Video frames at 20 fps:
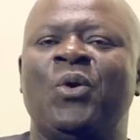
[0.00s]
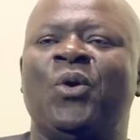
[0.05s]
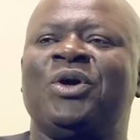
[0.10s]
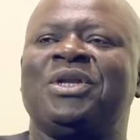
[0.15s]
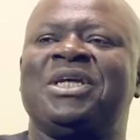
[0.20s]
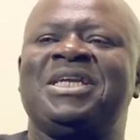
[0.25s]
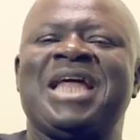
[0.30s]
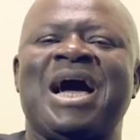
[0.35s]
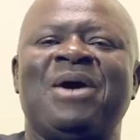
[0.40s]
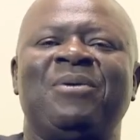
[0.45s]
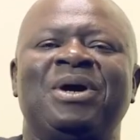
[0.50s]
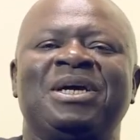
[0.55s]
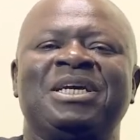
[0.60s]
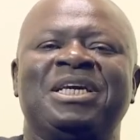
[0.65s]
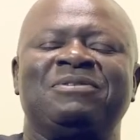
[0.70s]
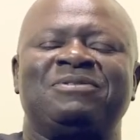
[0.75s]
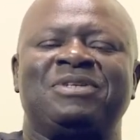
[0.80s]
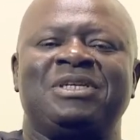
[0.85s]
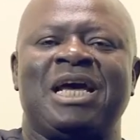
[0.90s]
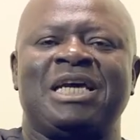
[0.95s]
What did that one
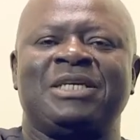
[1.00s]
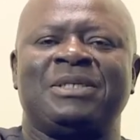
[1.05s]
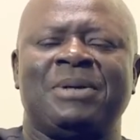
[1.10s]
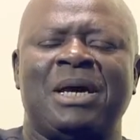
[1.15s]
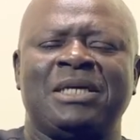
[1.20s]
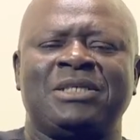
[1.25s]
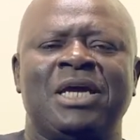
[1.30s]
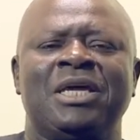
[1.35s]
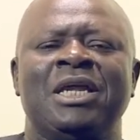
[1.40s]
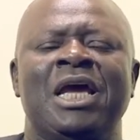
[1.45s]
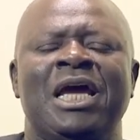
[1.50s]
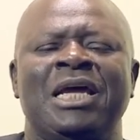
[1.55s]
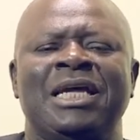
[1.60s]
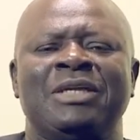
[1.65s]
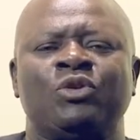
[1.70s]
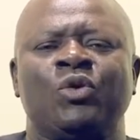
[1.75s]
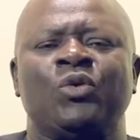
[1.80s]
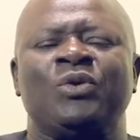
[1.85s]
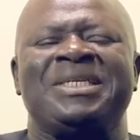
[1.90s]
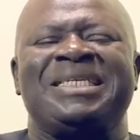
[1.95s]
give to the
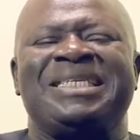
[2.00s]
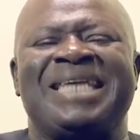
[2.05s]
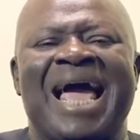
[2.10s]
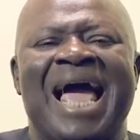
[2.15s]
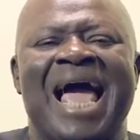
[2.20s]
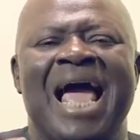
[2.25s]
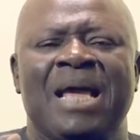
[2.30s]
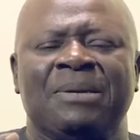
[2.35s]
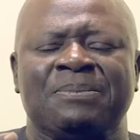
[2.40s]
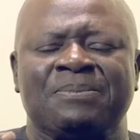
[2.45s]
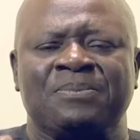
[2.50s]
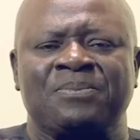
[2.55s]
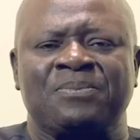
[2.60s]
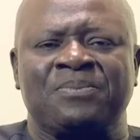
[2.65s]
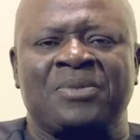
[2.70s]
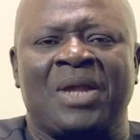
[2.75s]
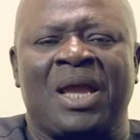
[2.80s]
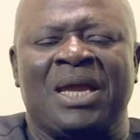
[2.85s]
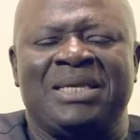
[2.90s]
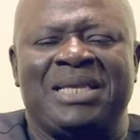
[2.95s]
Israelite? To them,
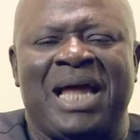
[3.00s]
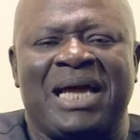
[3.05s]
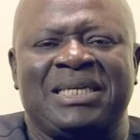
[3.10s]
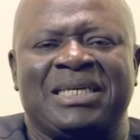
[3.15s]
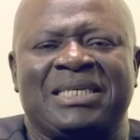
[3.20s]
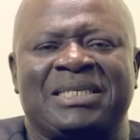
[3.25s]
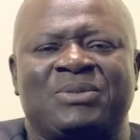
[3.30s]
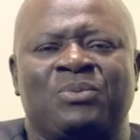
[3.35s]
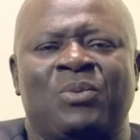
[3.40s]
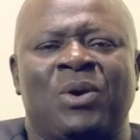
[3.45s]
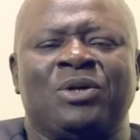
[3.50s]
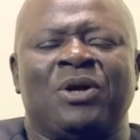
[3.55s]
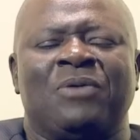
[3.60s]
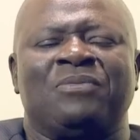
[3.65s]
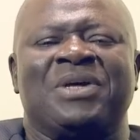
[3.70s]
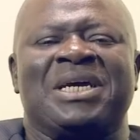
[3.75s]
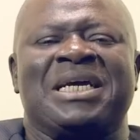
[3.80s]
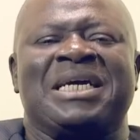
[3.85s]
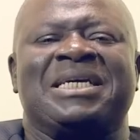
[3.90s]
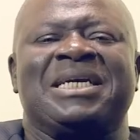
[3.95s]
that is one
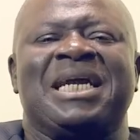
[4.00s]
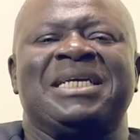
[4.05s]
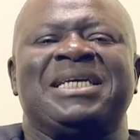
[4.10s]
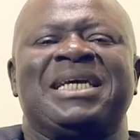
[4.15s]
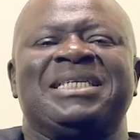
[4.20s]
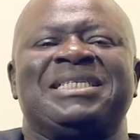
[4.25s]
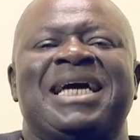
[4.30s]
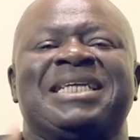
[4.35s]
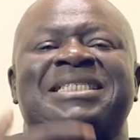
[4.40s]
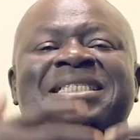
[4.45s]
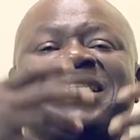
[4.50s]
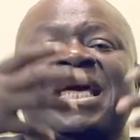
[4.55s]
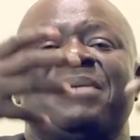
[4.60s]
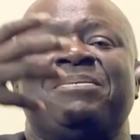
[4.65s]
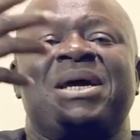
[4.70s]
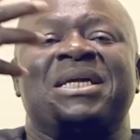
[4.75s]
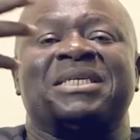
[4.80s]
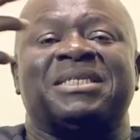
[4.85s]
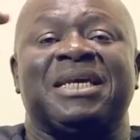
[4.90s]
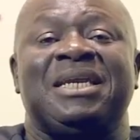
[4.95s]
of the greatest
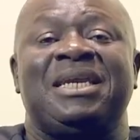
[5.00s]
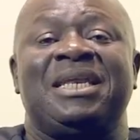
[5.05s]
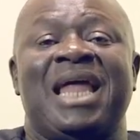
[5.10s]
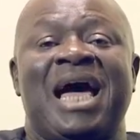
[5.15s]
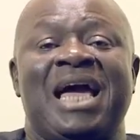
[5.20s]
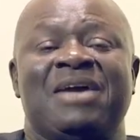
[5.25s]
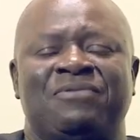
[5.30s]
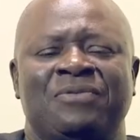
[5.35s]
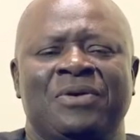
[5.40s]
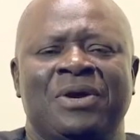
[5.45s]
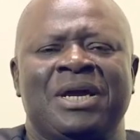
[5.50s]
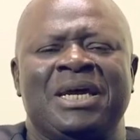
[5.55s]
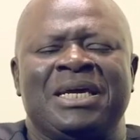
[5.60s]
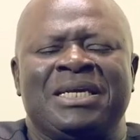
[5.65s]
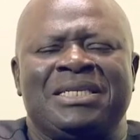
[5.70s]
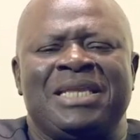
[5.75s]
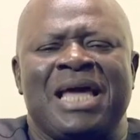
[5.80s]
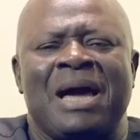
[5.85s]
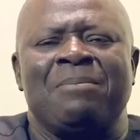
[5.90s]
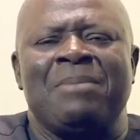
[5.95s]
attainment in life.
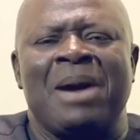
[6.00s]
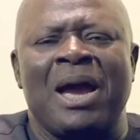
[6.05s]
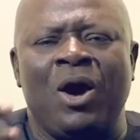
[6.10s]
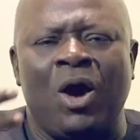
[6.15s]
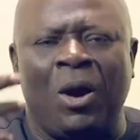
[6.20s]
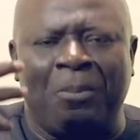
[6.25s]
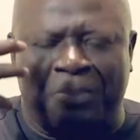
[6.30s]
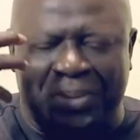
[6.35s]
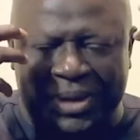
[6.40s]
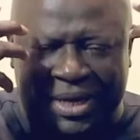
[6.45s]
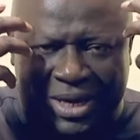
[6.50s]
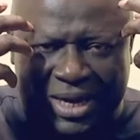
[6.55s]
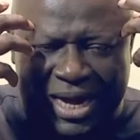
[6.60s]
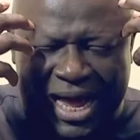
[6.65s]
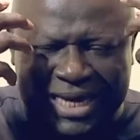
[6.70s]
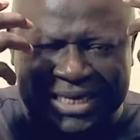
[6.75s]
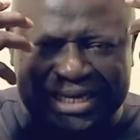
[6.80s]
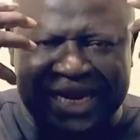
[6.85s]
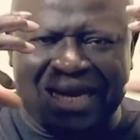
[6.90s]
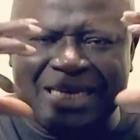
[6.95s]
They are myopic
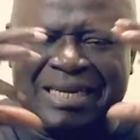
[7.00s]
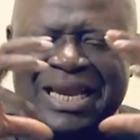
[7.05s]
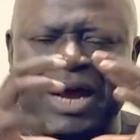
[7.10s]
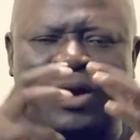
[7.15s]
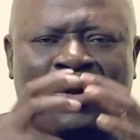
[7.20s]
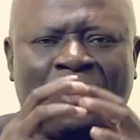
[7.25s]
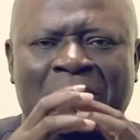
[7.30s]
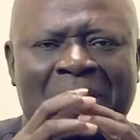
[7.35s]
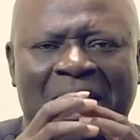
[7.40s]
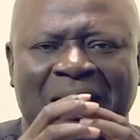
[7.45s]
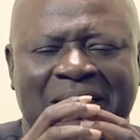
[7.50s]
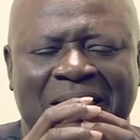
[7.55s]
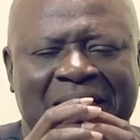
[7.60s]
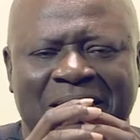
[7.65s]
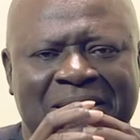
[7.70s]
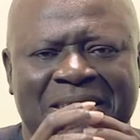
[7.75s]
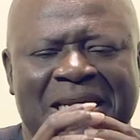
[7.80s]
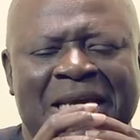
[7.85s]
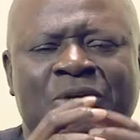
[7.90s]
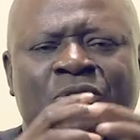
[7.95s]
and they are narrow
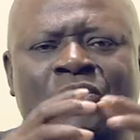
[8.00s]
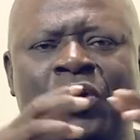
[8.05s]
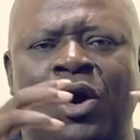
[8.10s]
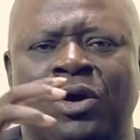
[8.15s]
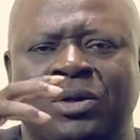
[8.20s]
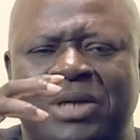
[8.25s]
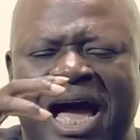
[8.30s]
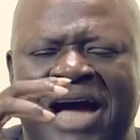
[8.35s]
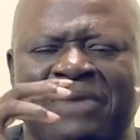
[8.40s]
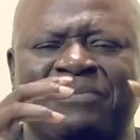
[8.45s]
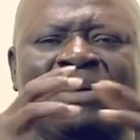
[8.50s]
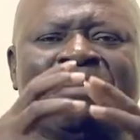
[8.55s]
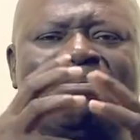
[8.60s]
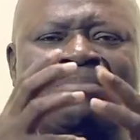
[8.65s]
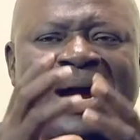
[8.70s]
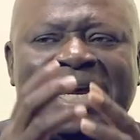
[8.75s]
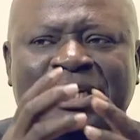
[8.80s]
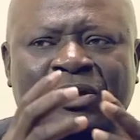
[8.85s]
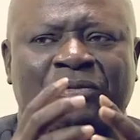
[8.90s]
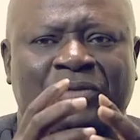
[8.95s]
minded. They don't have the
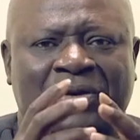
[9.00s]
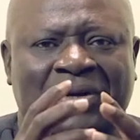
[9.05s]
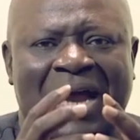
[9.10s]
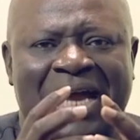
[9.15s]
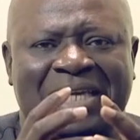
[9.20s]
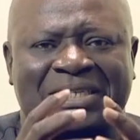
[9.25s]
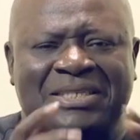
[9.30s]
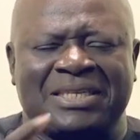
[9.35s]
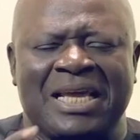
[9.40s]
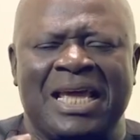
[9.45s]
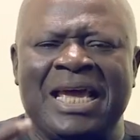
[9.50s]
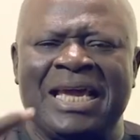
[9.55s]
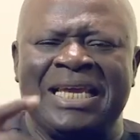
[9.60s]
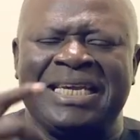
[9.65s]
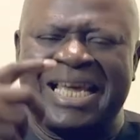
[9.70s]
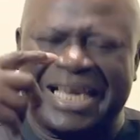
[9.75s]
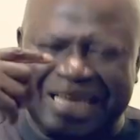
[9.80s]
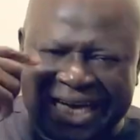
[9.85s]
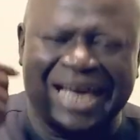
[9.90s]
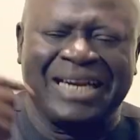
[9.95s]
mind of Christ.
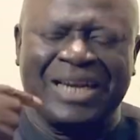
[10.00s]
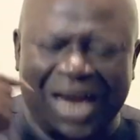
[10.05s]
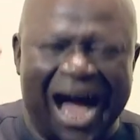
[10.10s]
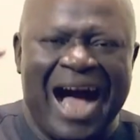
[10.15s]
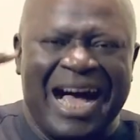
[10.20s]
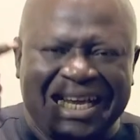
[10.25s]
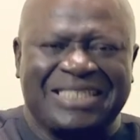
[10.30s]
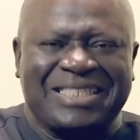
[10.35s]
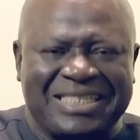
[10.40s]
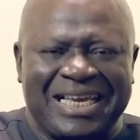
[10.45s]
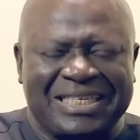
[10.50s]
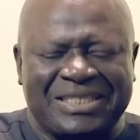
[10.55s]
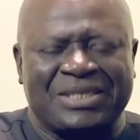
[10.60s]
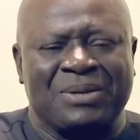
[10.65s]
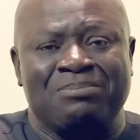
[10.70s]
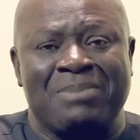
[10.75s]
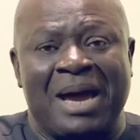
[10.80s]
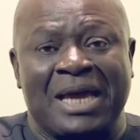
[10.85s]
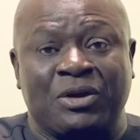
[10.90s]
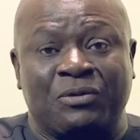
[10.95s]
They can't access
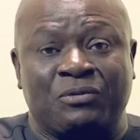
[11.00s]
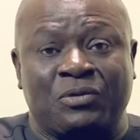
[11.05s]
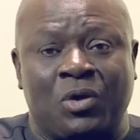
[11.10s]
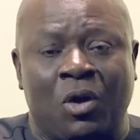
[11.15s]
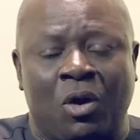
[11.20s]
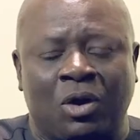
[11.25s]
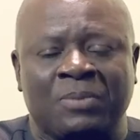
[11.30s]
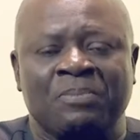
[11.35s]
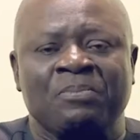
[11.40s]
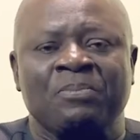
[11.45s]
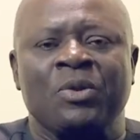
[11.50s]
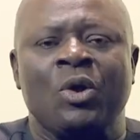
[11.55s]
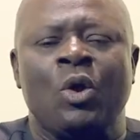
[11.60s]
the mind of God.